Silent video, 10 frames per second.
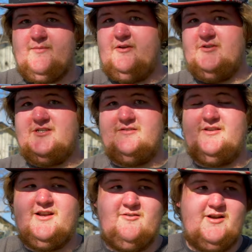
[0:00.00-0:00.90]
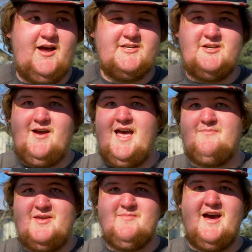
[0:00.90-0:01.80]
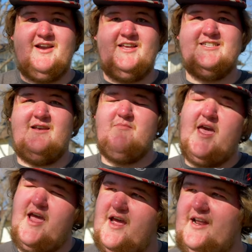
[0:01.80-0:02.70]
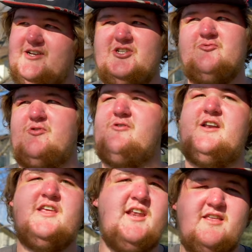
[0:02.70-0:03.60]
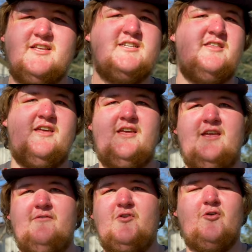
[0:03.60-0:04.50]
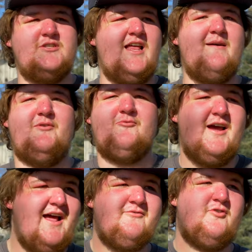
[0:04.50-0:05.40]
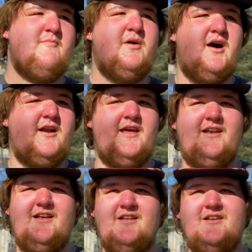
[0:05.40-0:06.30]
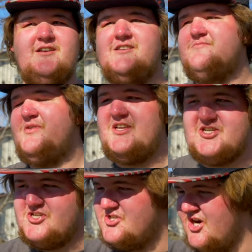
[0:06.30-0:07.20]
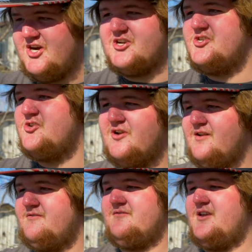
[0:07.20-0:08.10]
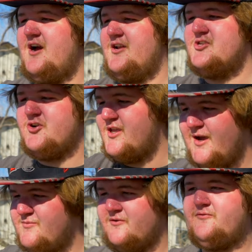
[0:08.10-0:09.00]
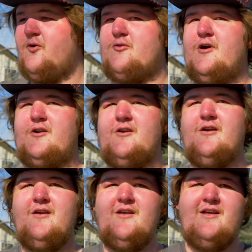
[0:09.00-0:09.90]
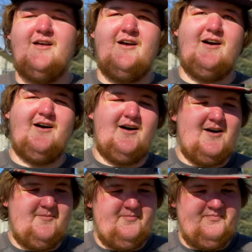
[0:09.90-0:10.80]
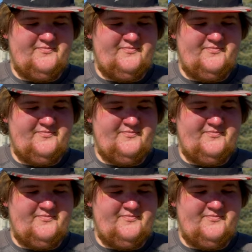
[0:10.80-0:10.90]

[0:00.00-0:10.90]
Hughes, you know, not too happy about it. He said, man, I just regret getting this thing. Of course, it happened right after I bought it. It's a piece of junk. Shouldn't have gotten it. Should have kept the four runner. Um,